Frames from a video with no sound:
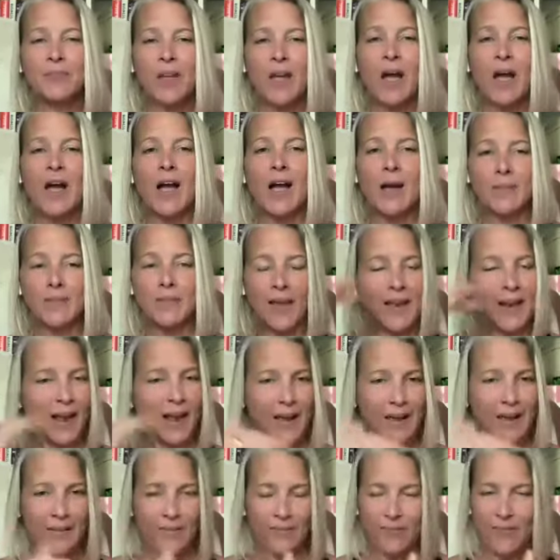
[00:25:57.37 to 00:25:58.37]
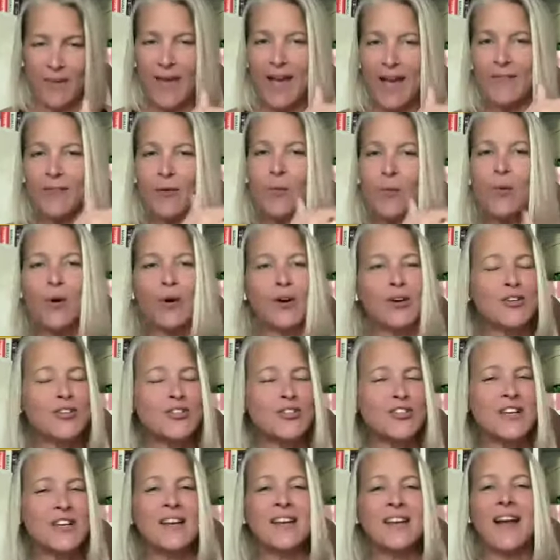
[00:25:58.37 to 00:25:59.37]
And I have a
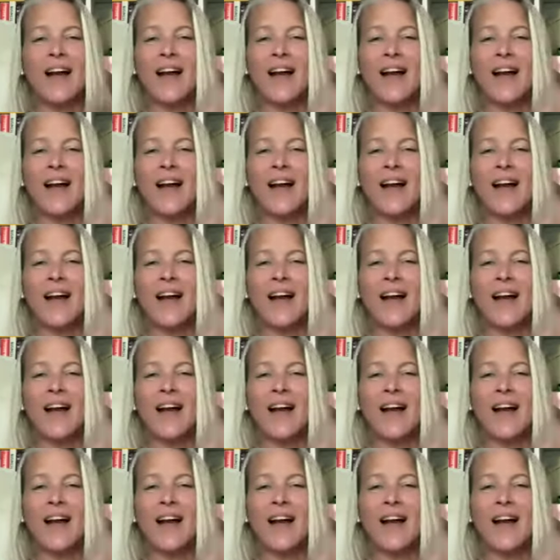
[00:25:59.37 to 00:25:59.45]
worksheet.